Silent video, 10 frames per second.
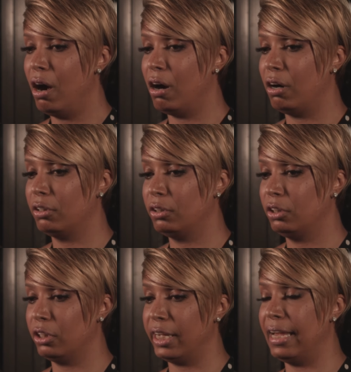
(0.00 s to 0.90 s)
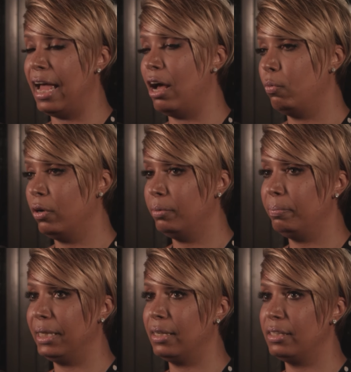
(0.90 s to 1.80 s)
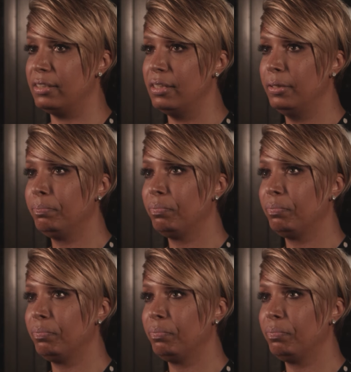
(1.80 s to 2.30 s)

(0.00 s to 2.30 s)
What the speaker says: are looking outward, because